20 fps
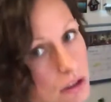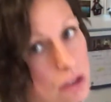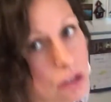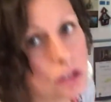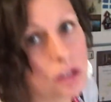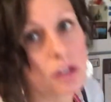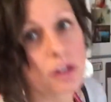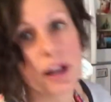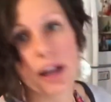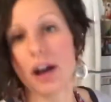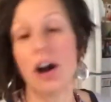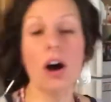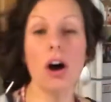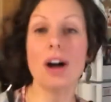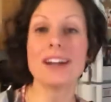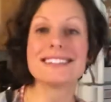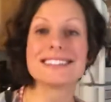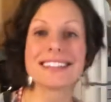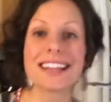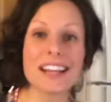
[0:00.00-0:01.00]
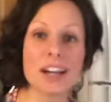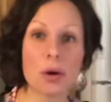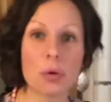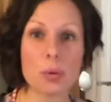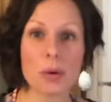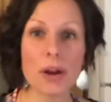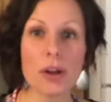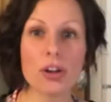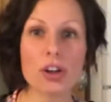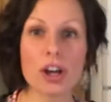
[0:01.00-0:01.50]
Okay. Oh, it's like a
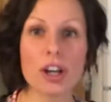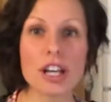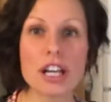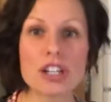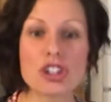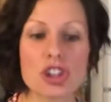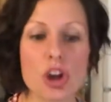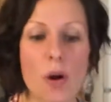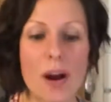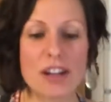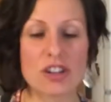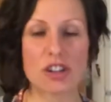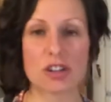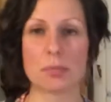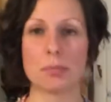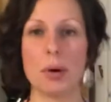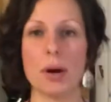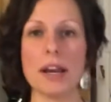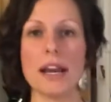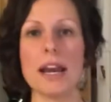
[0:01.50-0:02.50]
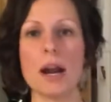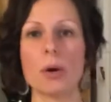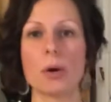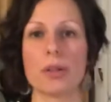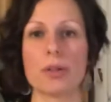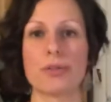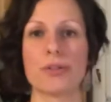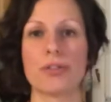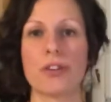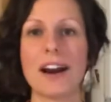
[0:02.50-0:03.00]
real cooking show. I just put it out of
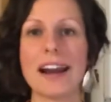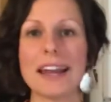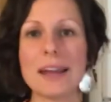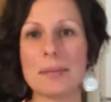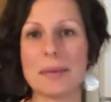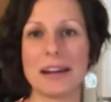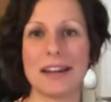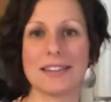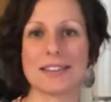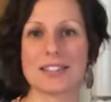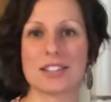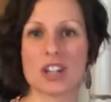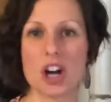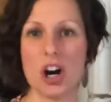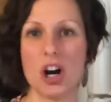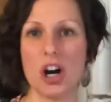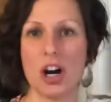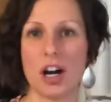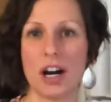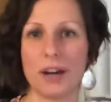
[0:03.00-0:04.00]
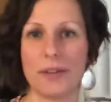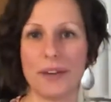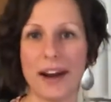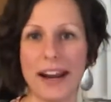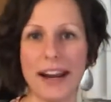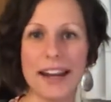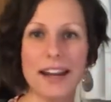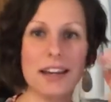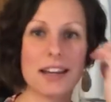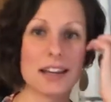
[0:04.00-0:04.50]
the frame and it's gone,
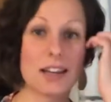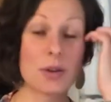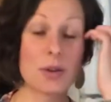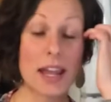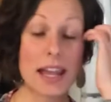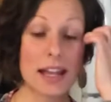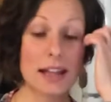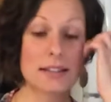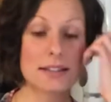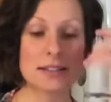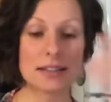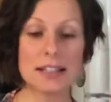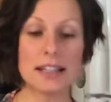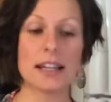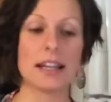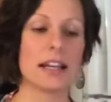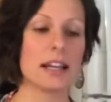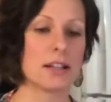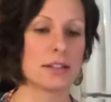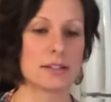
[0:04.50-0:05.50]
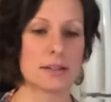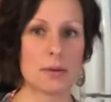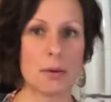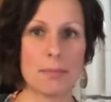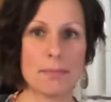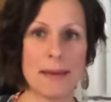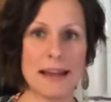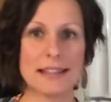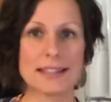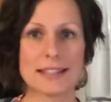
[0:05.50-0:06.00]
right? You can't see it. It's so
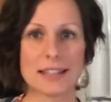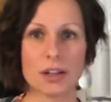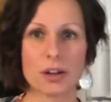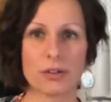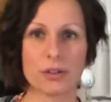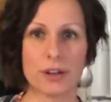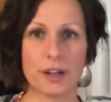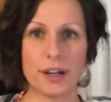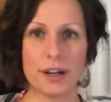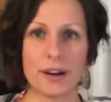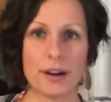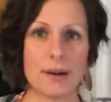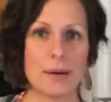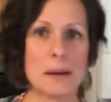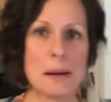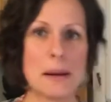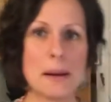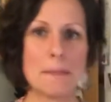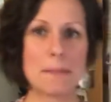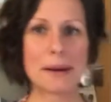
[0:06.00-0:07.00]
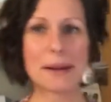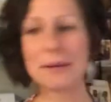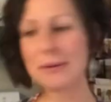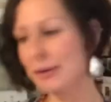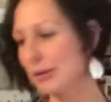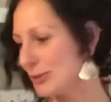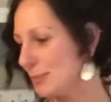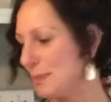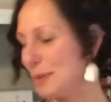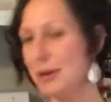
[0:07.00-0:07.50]
messy over here, but it
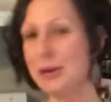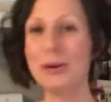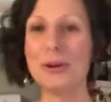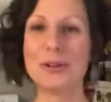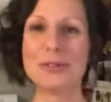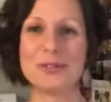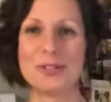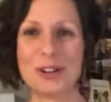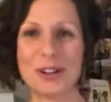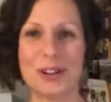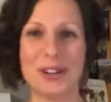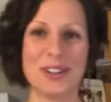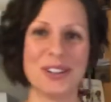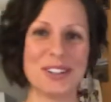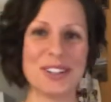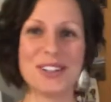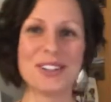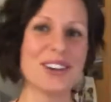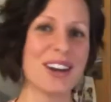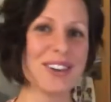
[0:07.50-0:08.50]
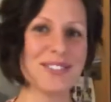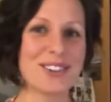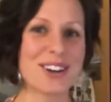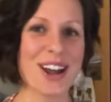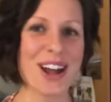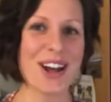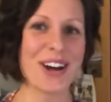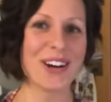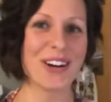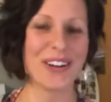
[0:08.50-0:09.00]
looks beautiful. You'd never
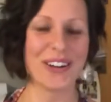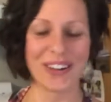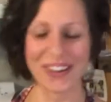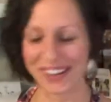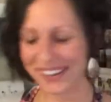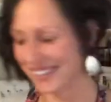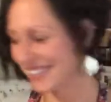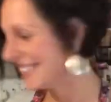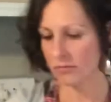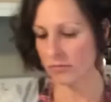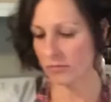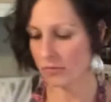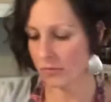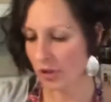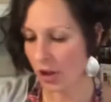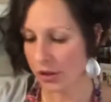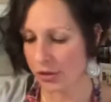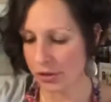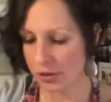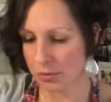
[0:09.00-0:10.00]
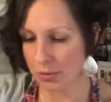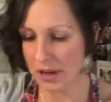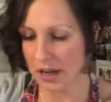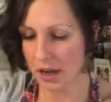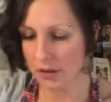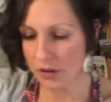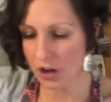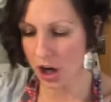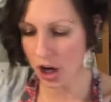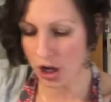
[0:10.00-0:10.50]
know. 3
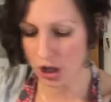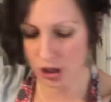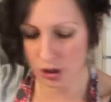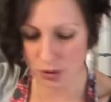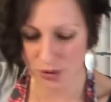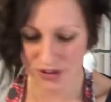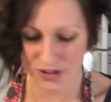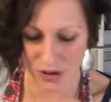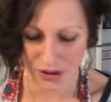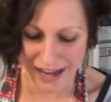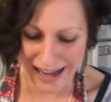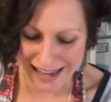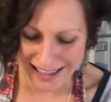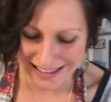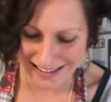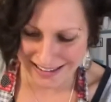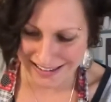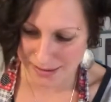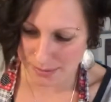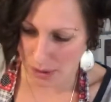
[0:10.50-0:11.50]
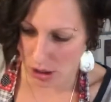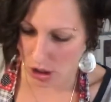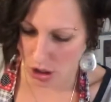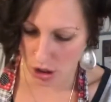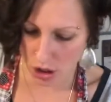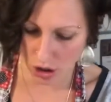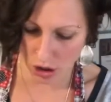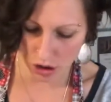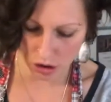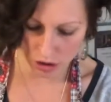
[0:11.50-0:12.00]
avocados. They're kind of
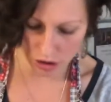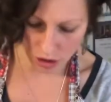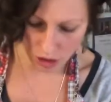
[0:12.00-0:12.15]
small,